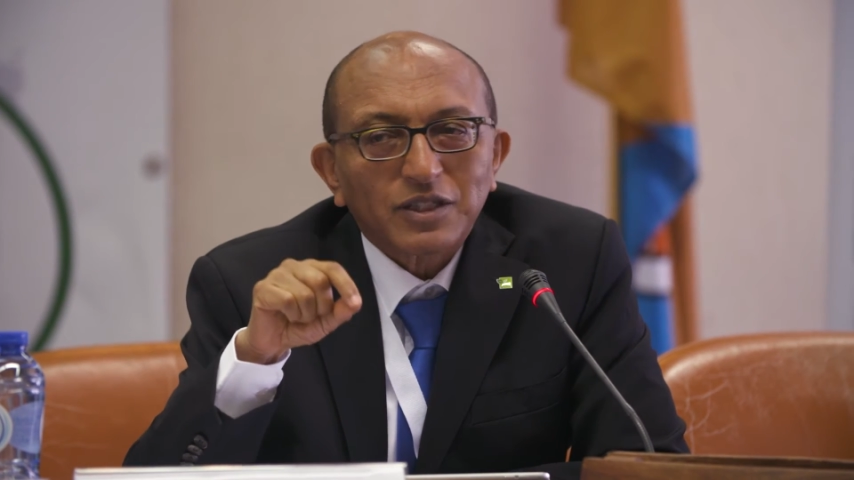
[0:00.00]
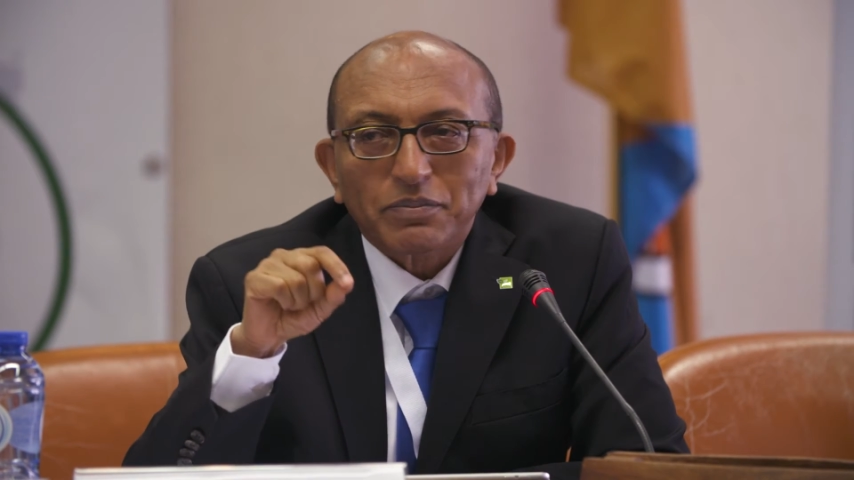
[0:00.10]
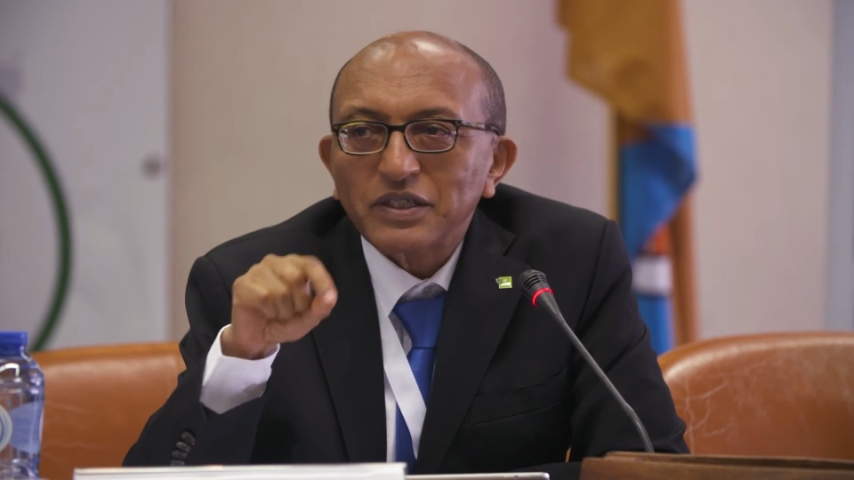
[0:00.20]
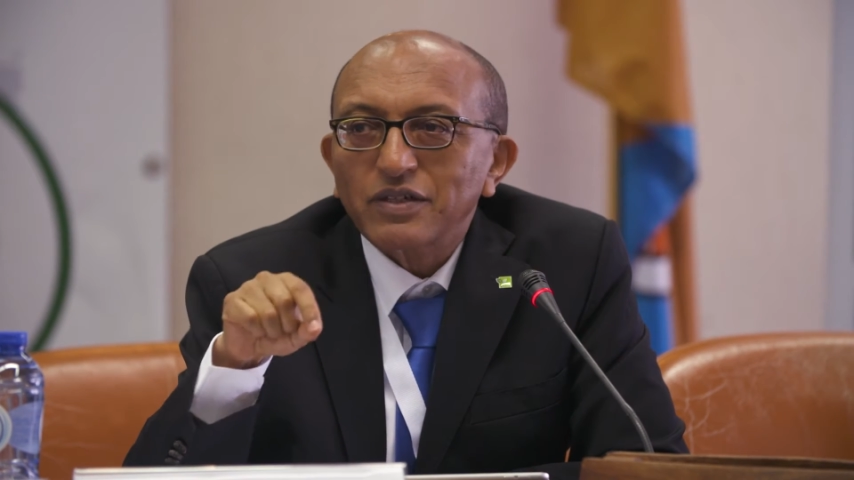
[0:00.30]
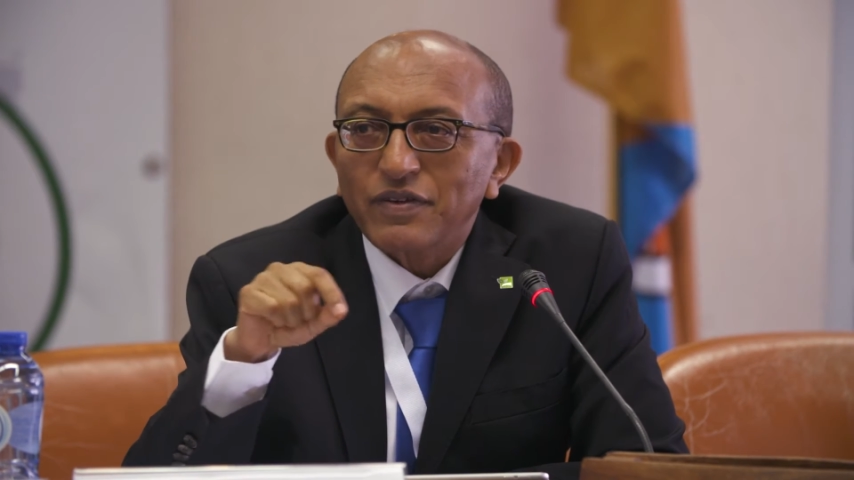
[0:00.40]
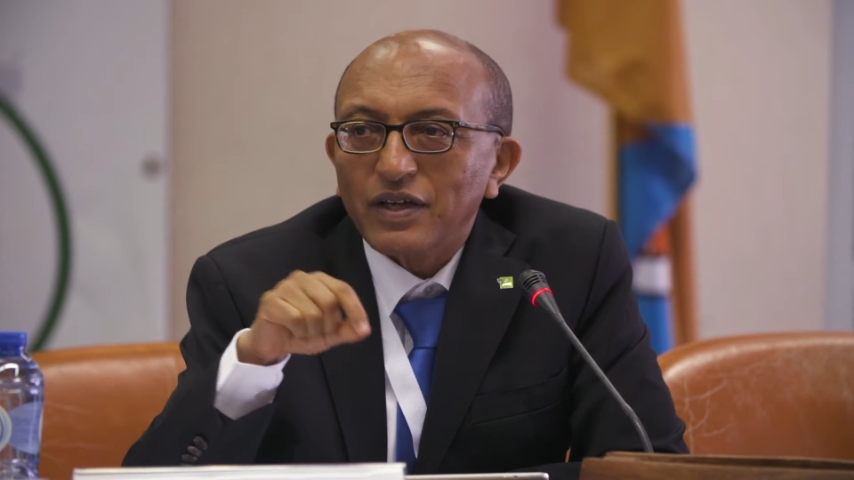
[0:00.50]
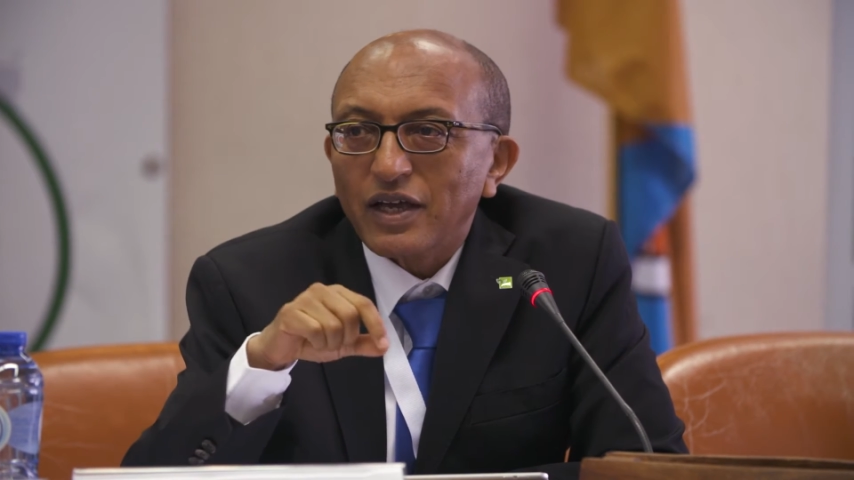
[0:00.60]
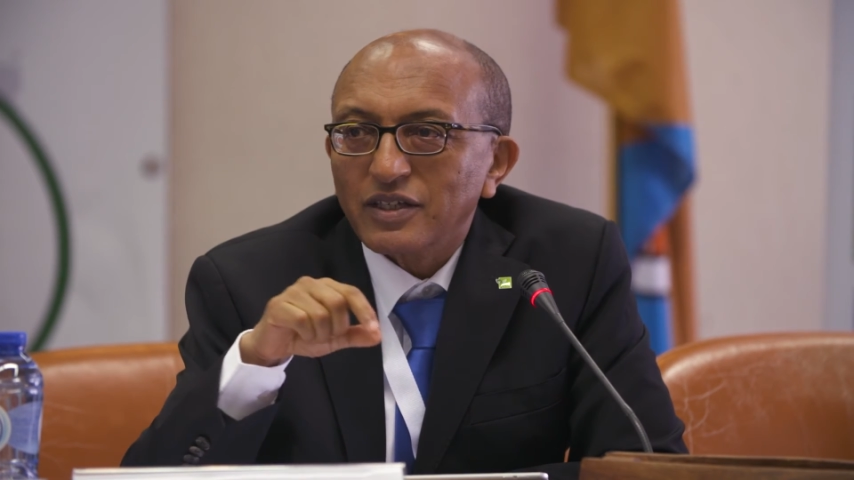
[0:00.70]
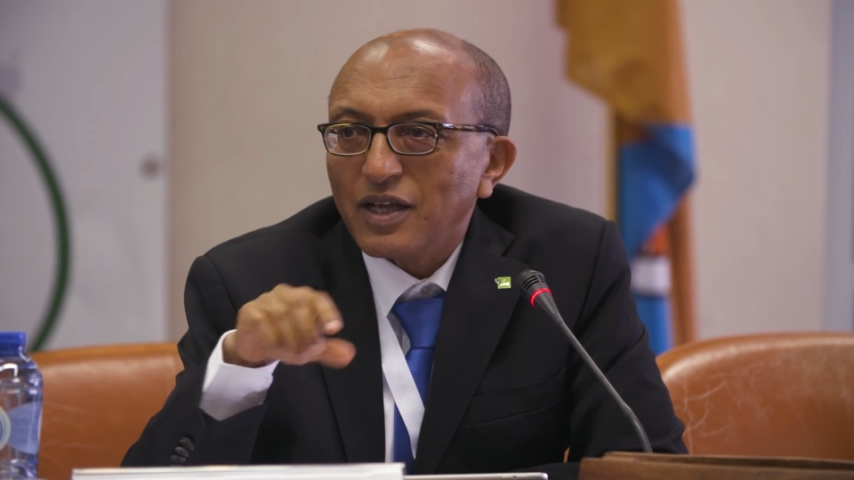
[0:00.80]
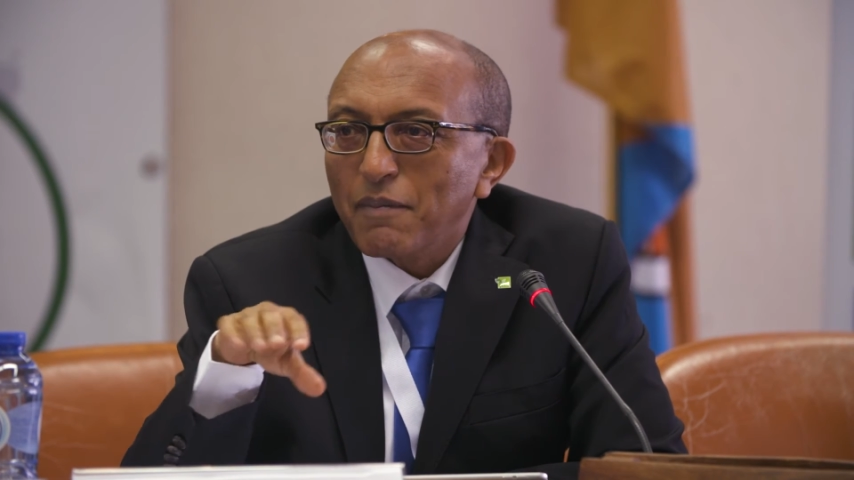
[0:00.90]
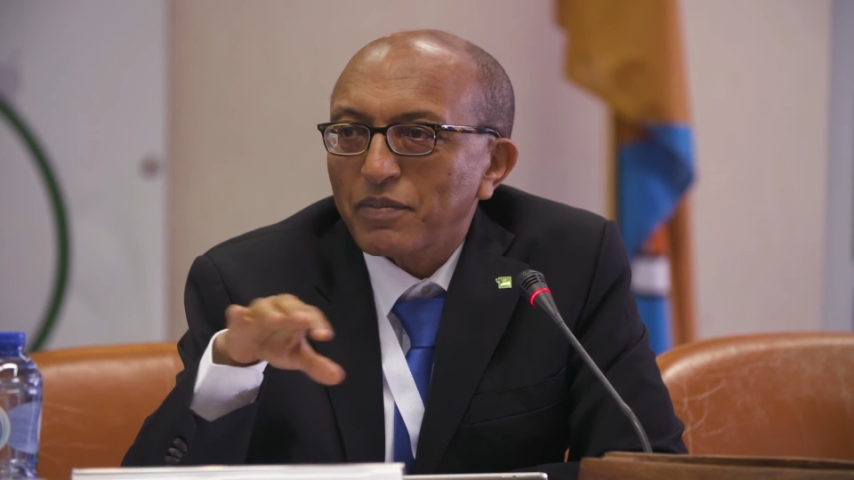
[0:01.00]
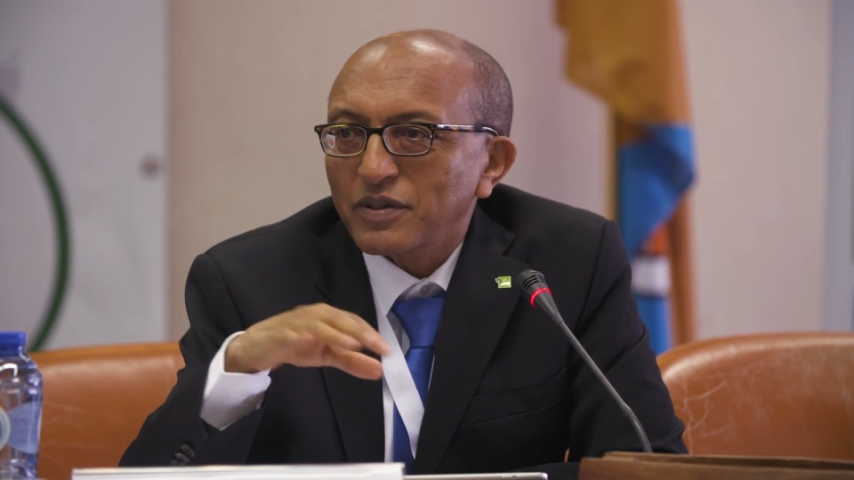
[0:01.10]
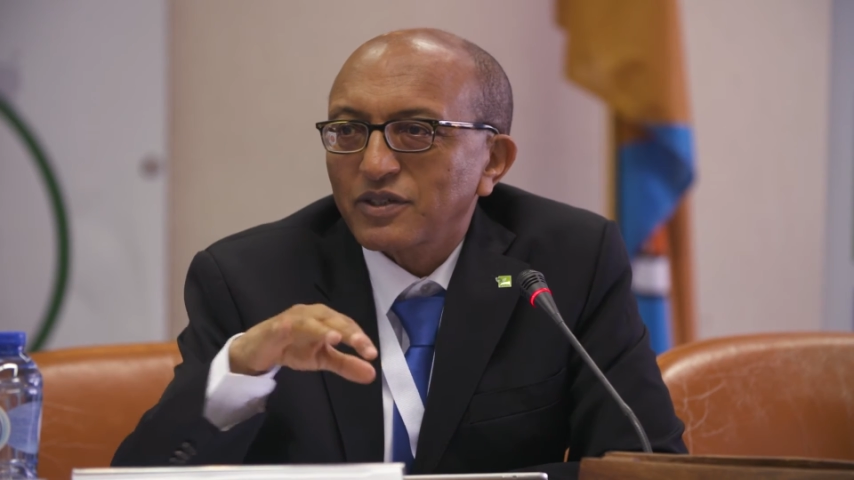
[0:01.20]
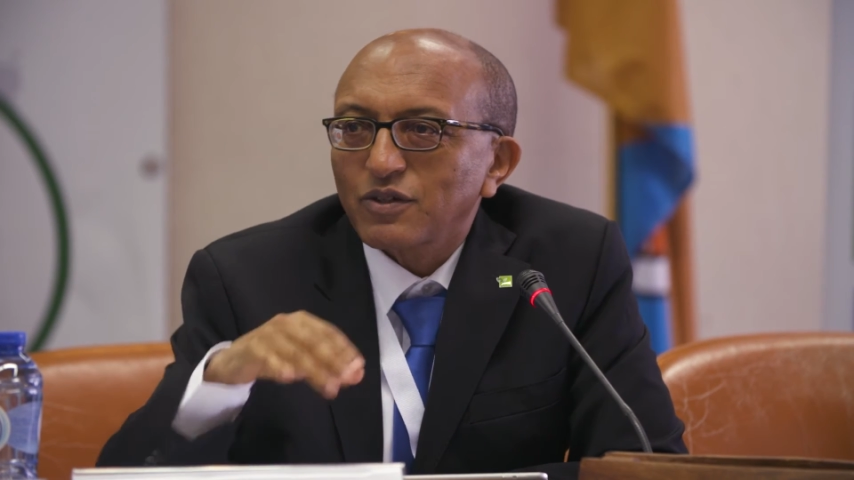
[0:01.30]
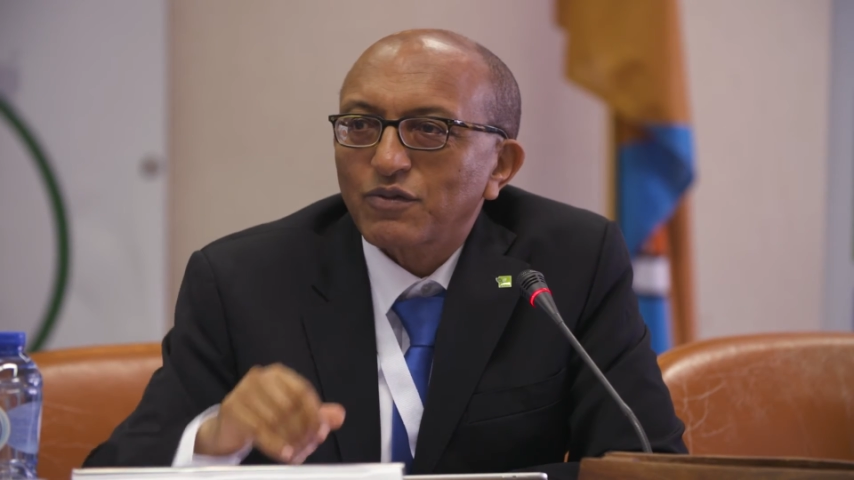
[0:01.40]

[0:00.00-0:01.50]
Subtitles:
specific examples